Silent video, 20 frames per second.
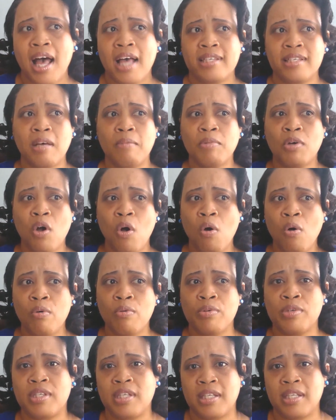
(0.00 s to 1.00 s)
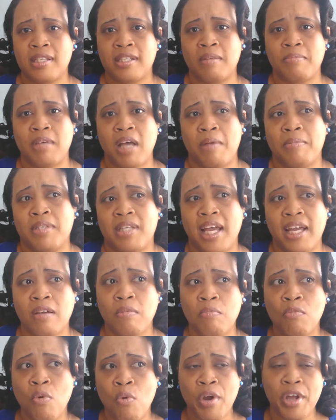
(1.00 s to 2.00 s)
Some goals sometimes take
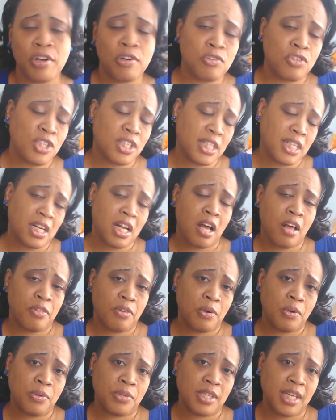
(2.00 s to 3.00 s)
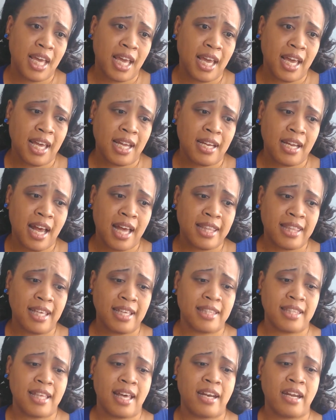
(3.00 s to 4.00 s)
more energy than others, and I
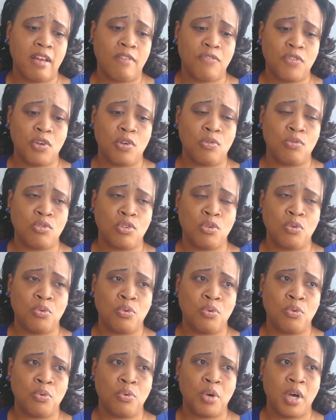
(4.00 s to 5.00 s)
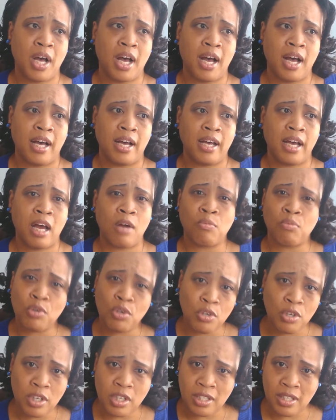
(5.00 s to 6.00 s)
think that if you do a
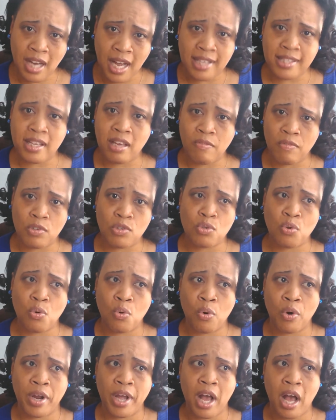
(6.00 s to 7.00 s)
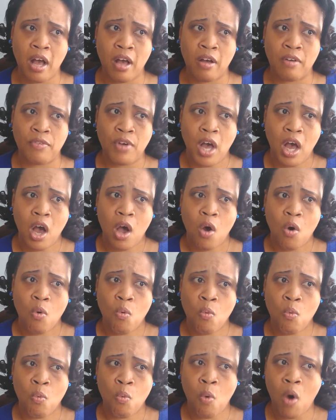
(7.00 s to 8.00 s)
real nice inventory of
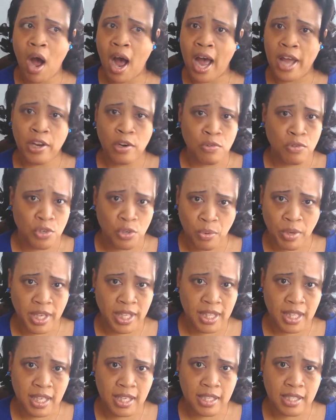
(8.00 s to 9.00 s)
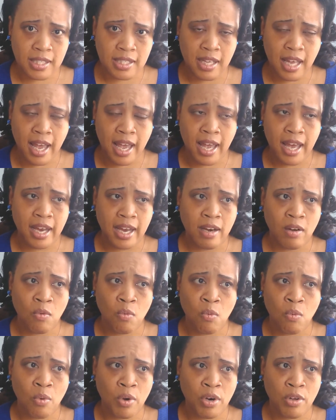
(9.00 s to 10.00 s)
why you're doing this and
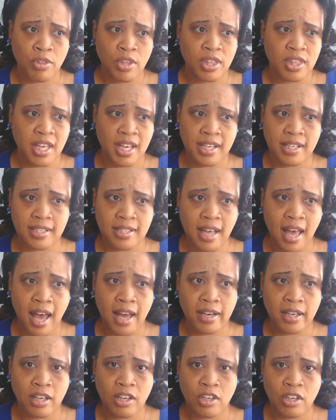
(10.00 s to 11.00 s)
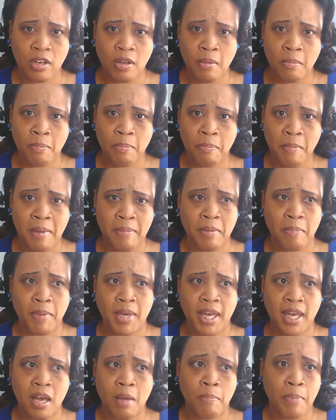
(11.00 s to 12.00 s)
what are the things that can maybe
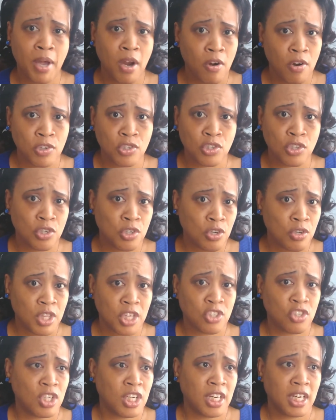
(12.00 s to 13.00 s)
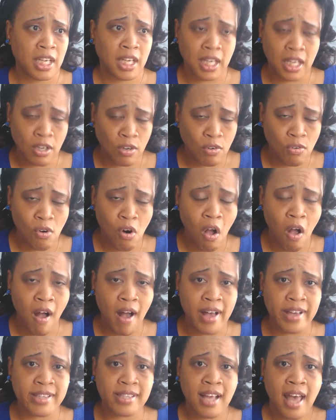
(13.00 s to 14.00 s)
be a barrier to you that you need to get
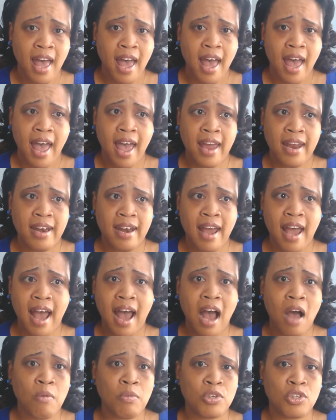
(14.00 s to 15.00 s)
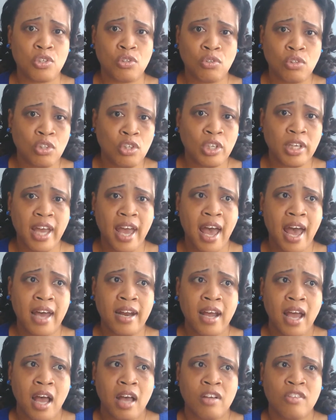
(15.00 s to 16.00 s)
across, and how would you look
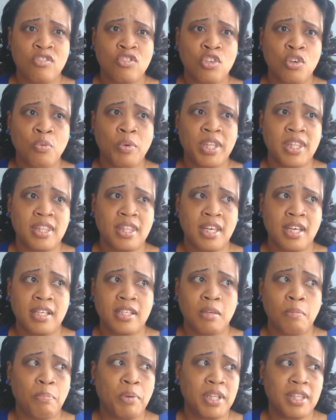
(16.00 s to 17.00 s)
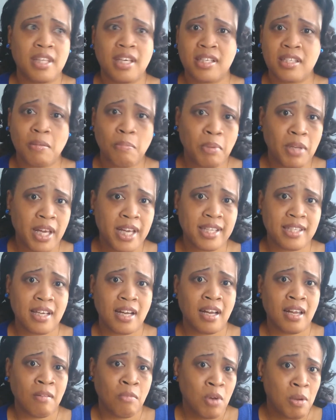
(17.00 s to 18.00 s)
at doing things and putting things in place
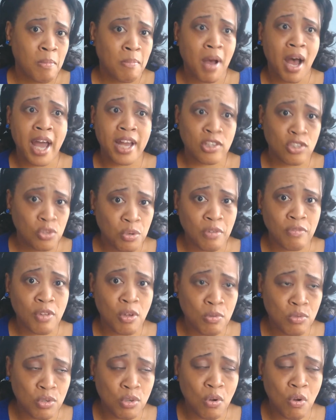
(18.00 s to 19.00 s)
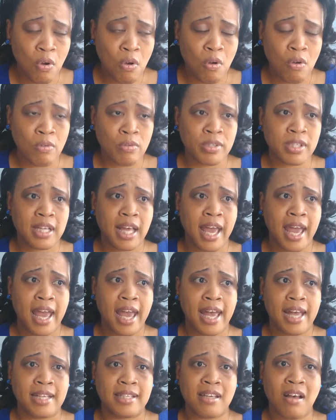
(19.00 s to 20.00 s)
that will remind you of those goals,
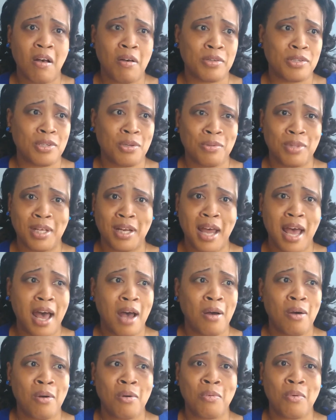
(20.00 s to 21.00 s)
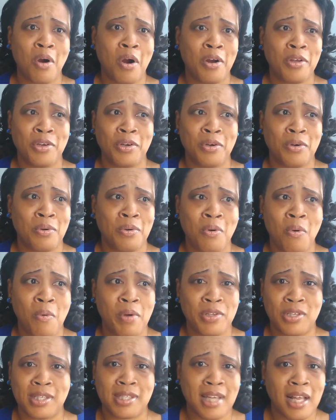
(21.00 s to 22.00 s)
and also then how are you
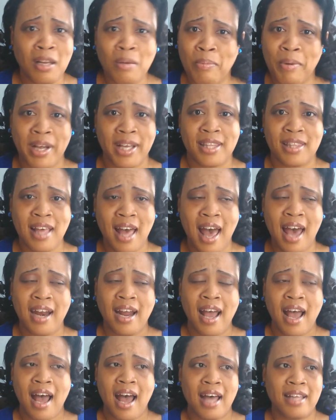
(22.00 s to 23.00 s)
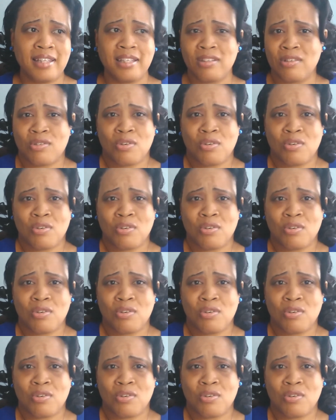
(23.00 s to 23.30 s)
going to celebrate that. I think